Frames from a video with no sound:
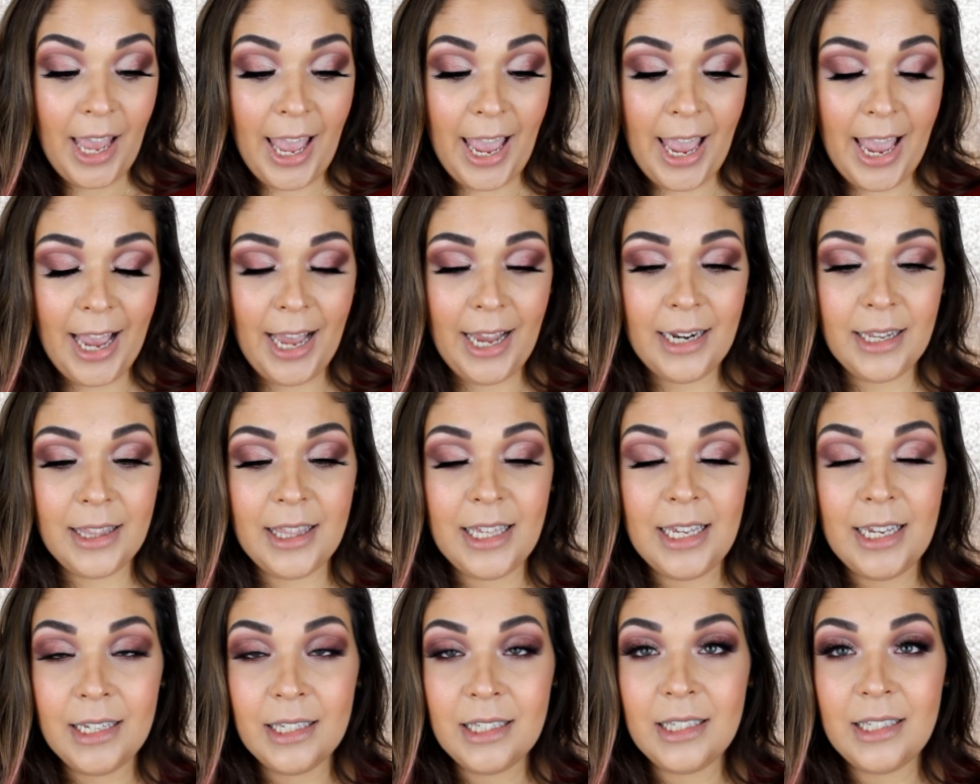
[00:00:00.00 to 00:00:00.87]
and
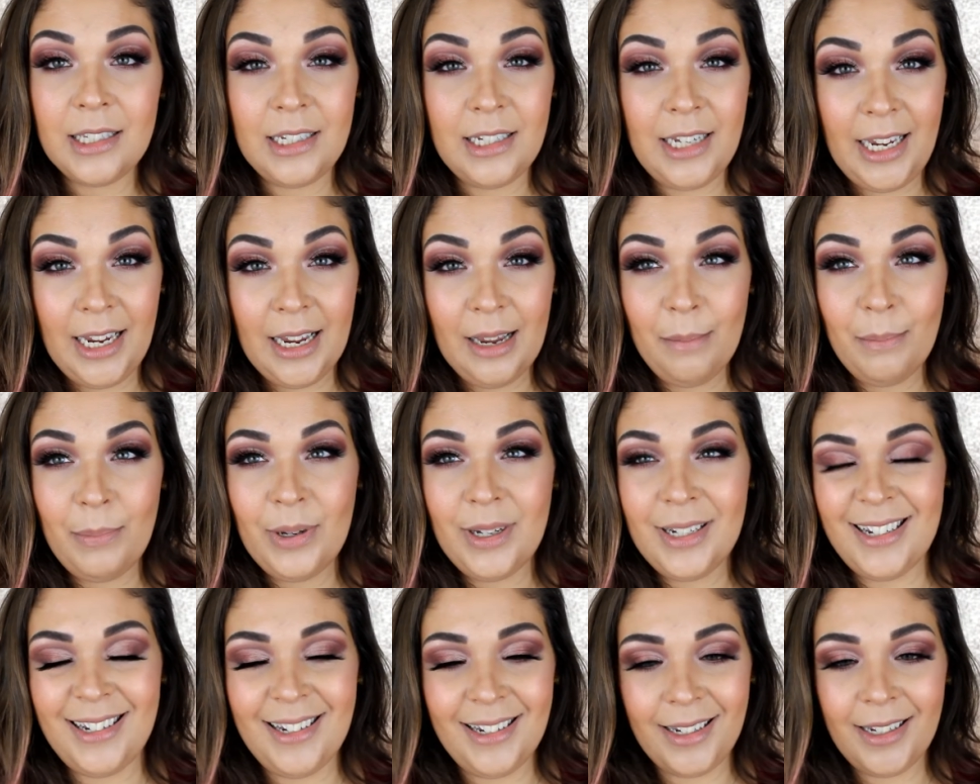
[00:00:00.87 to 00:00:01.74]
the stamp
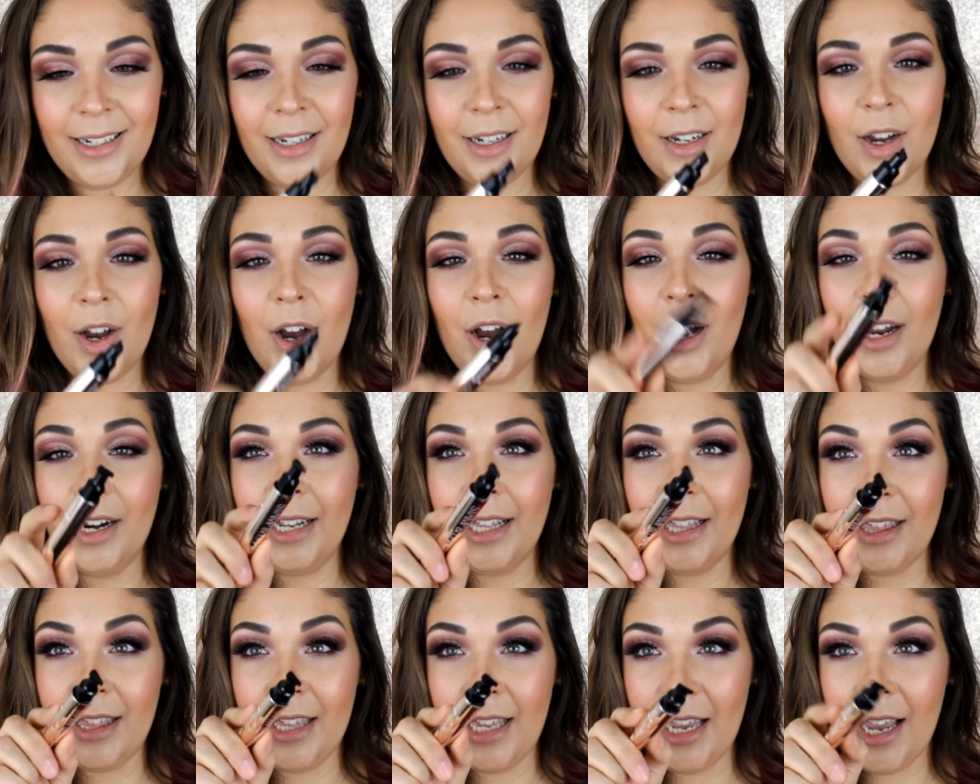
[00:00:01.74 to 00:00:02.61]
on
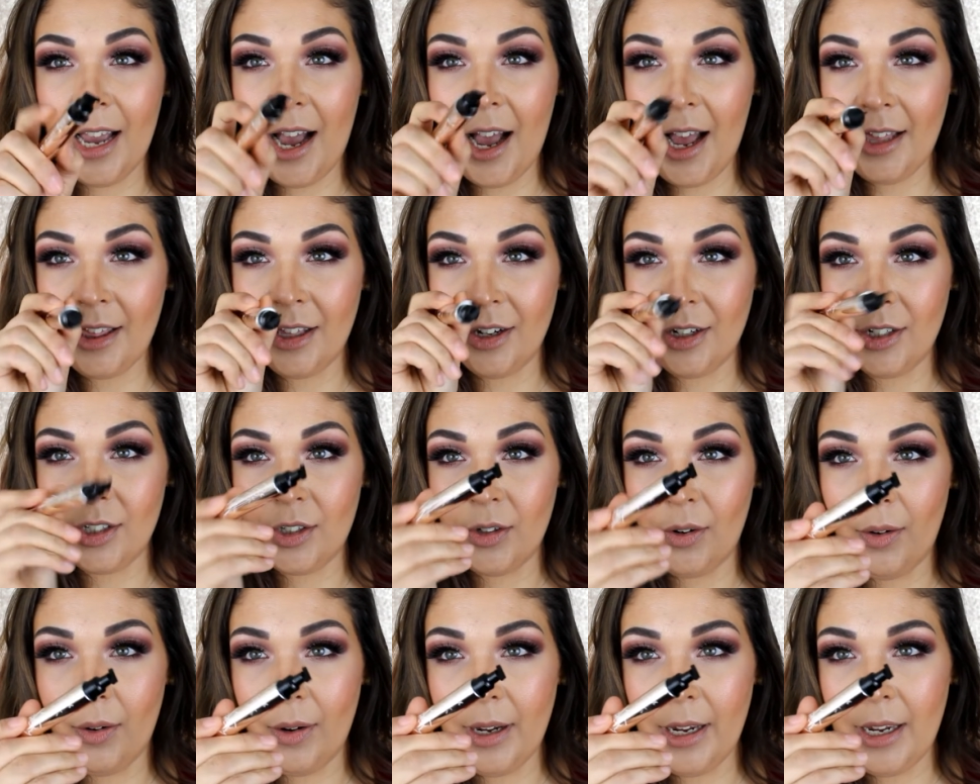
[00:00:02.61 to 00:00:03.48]
the other.
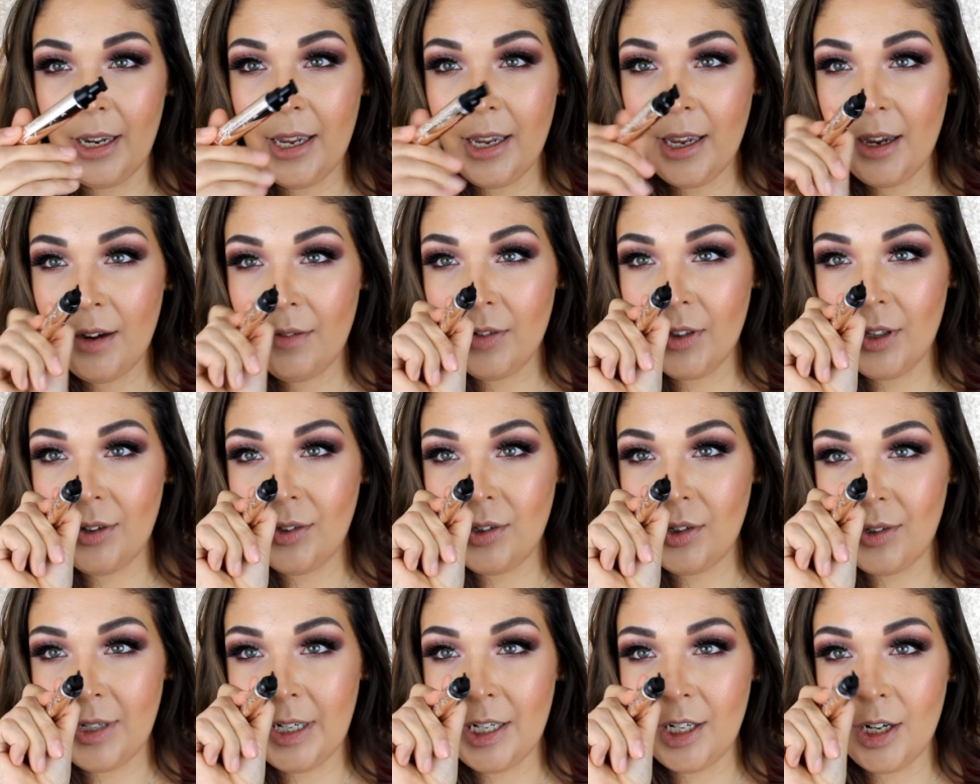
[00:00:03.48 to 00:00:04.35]
So for
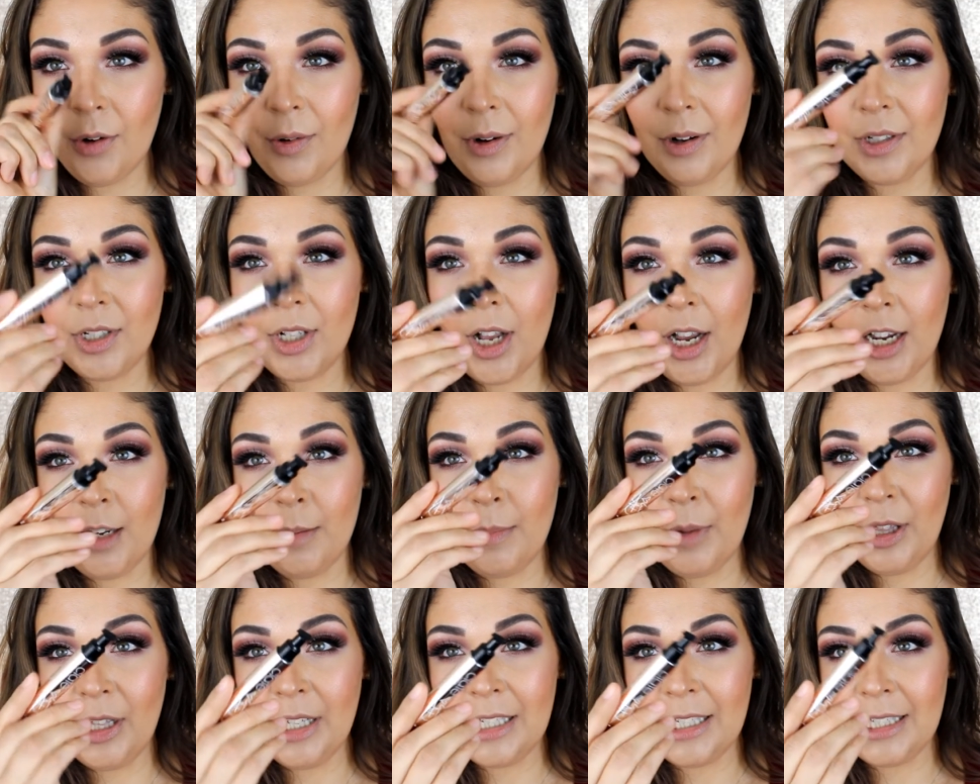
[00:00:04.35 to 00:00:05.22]
those who didn't know what I was talking
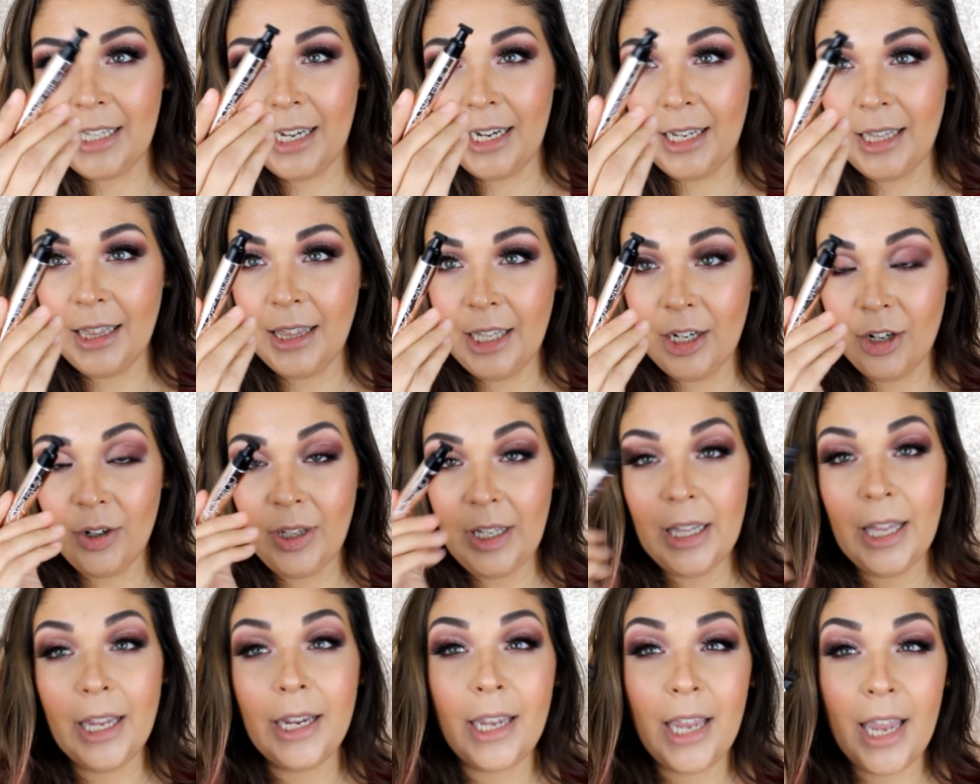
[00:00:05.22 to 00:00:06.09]
about, this is like
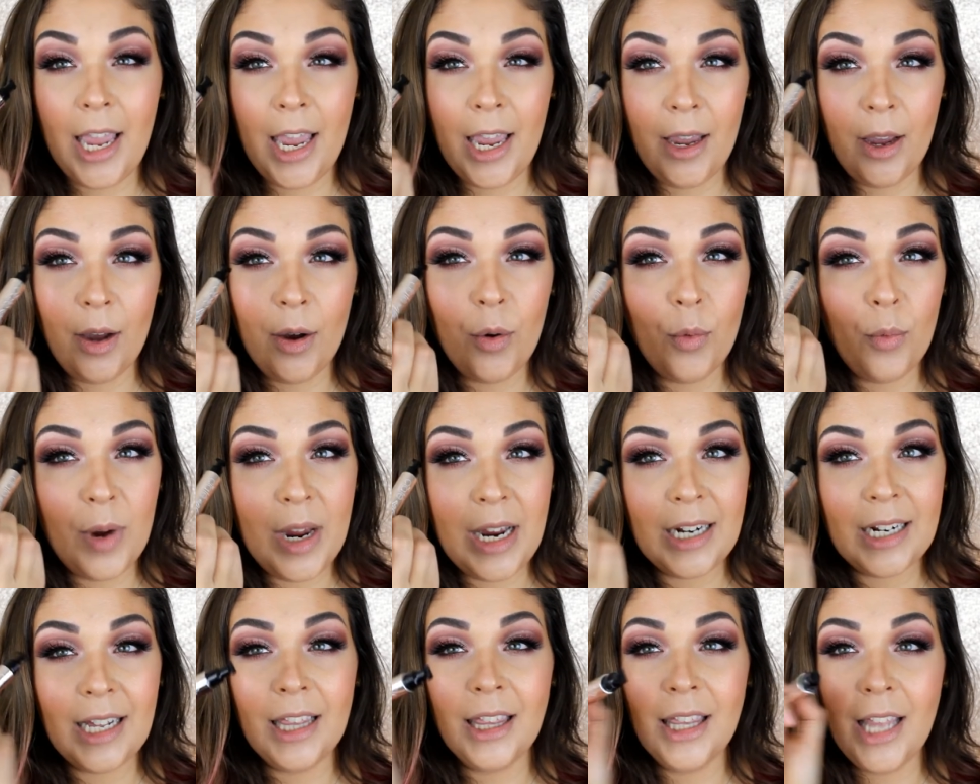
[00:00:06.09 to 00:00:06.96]
literally like a
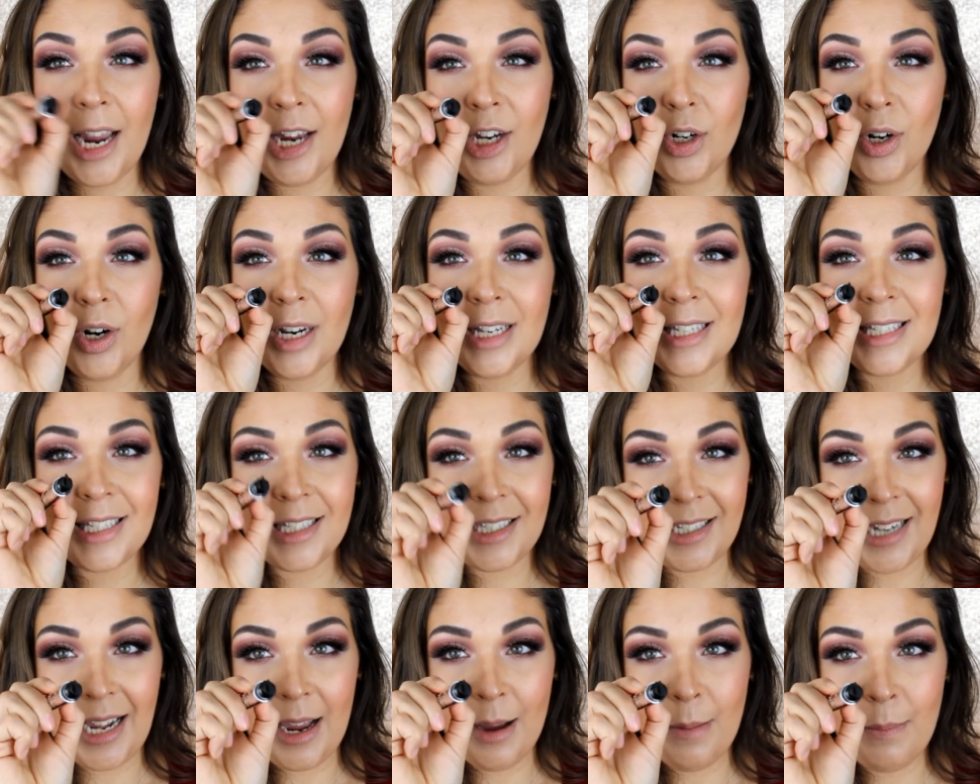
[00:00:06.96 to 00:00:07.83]
winged liner
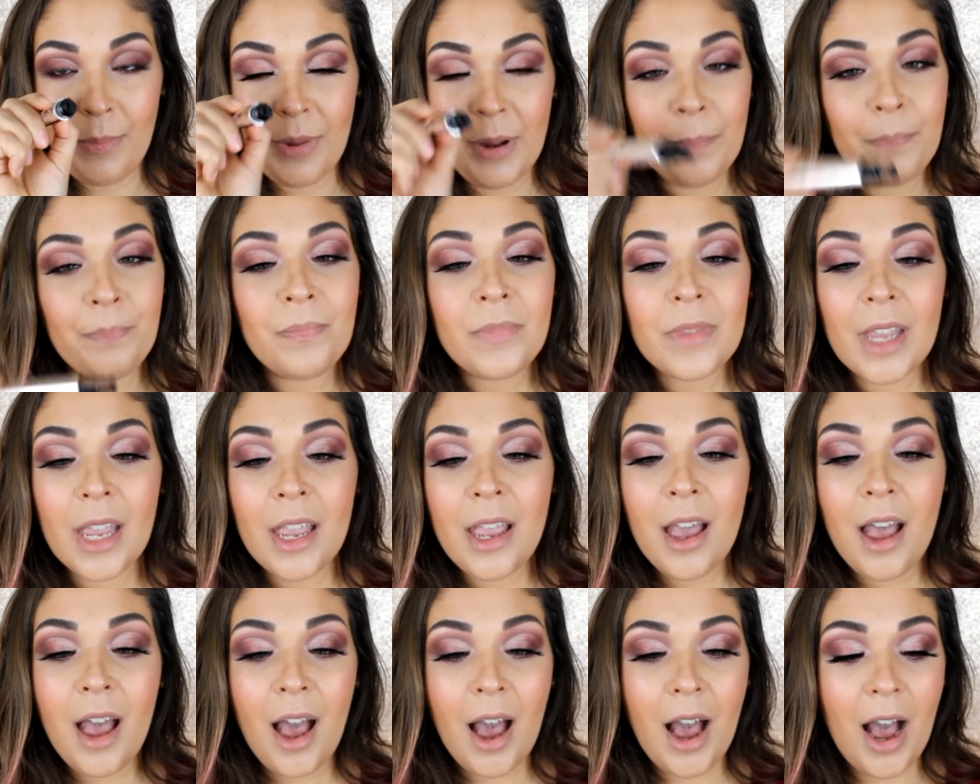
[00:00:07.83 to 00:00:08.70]
stamp.
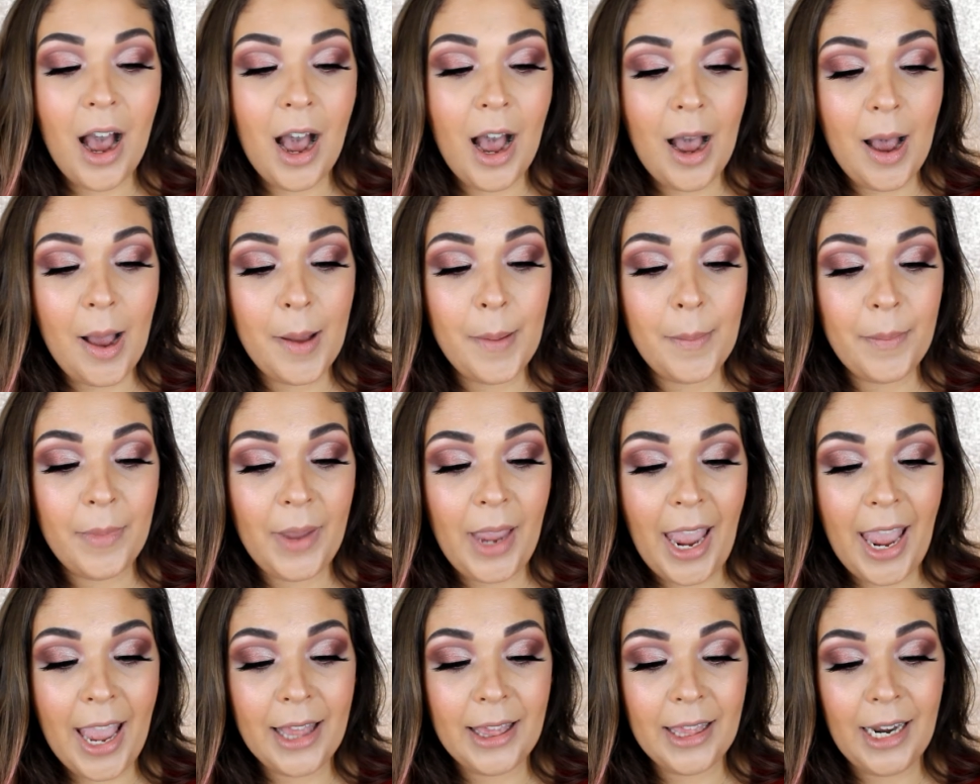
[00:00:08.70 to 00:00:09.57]
Um,
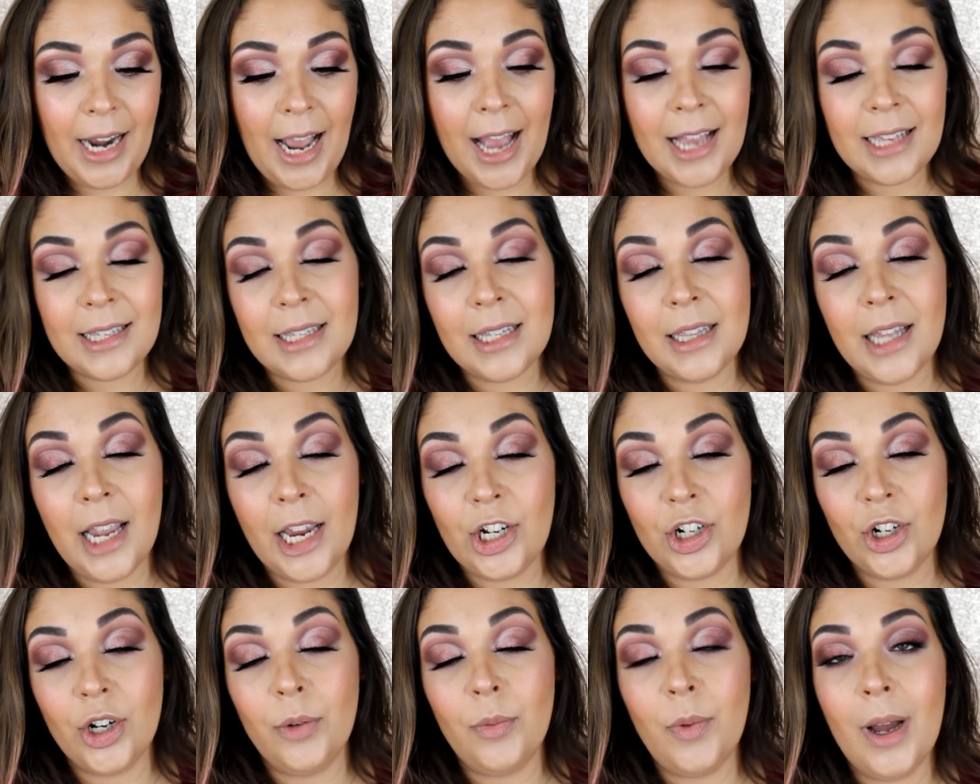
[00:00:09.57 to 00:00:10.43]
and then it has the
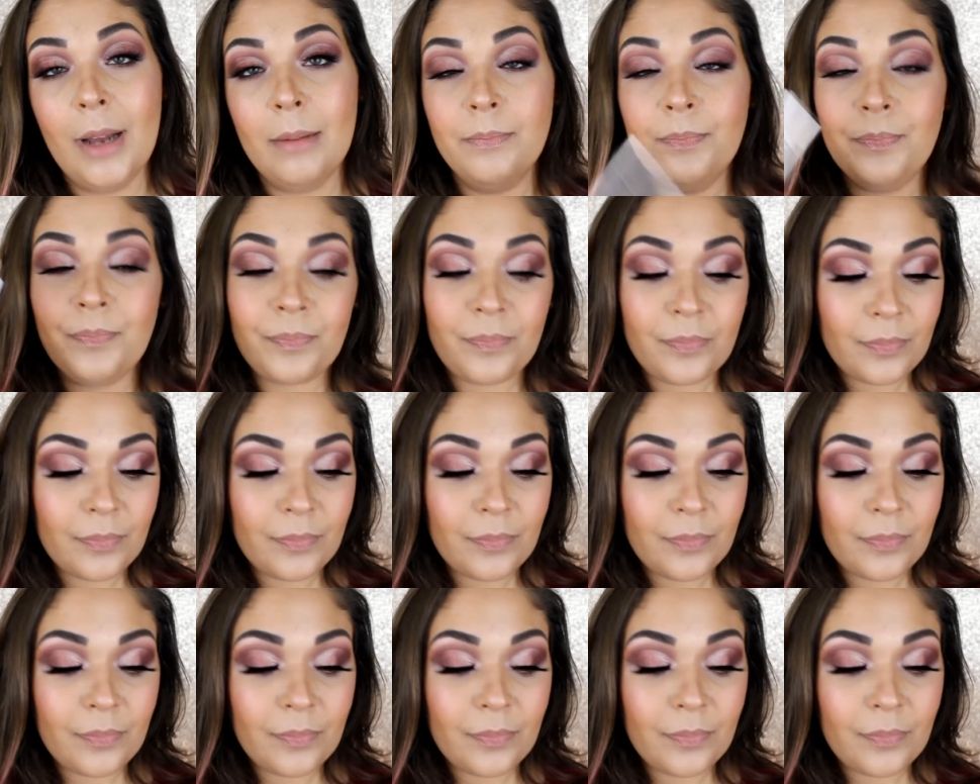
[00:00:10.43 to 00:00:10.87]
liner in one.